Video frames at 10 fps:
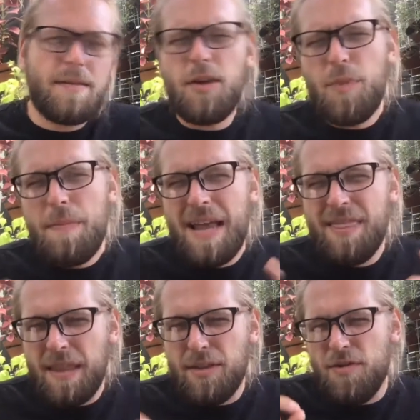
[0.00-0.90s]
there we might
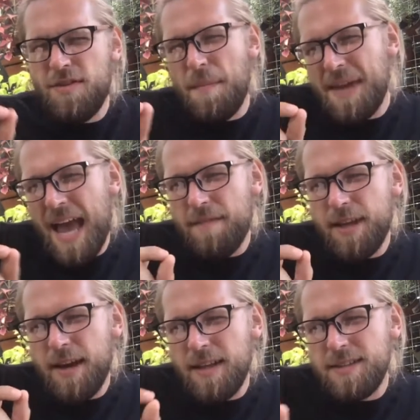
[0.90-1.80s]
think there's some
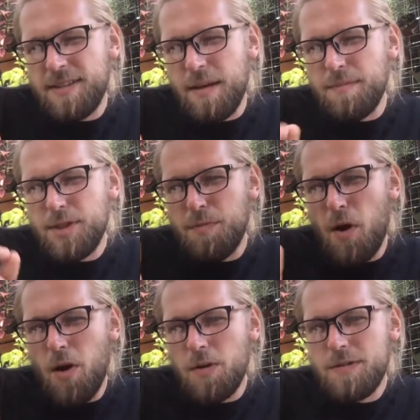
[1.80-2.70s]
caveats, some
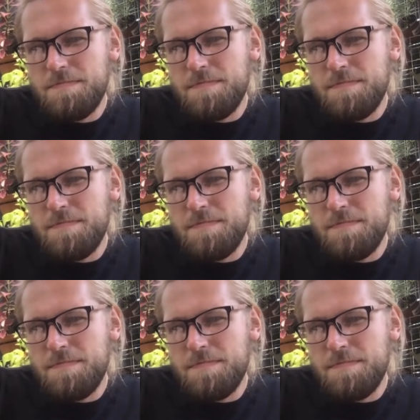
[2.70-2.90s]
small